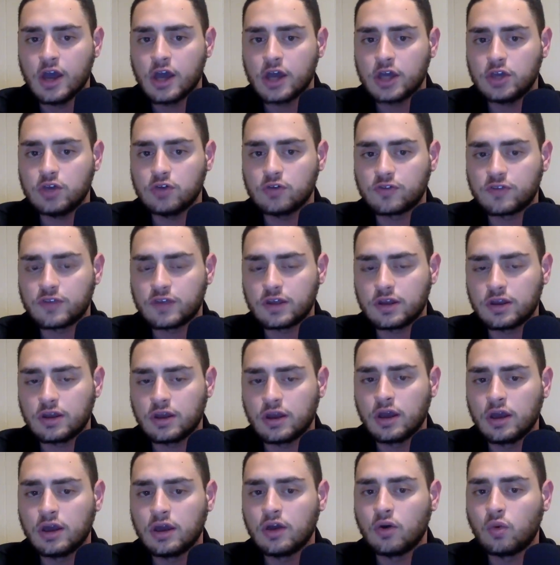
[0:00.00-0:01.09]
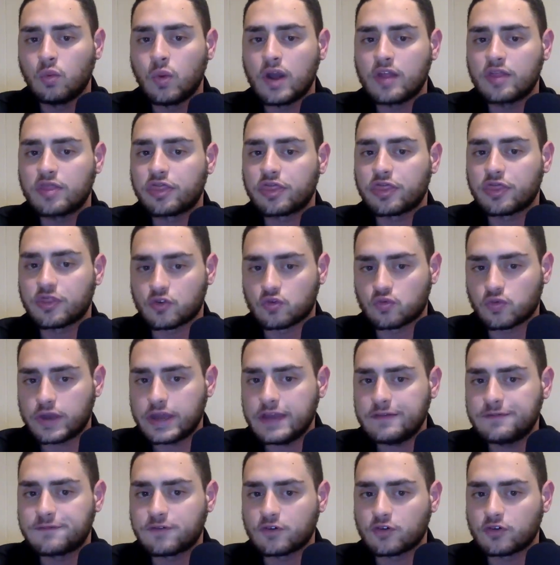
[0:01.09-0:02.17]
Houston went
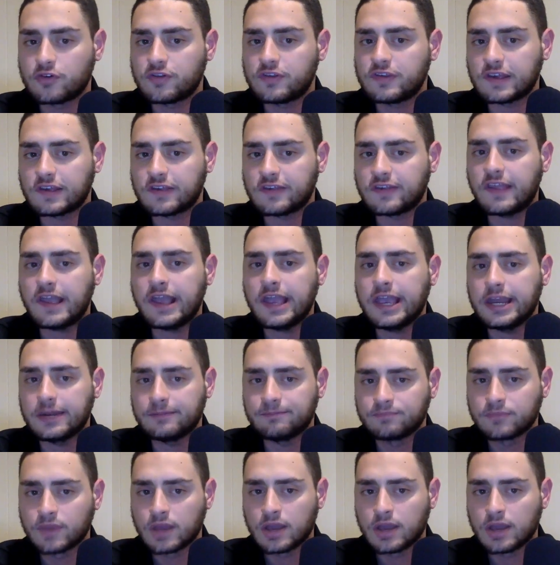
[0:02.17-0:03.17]
three for 16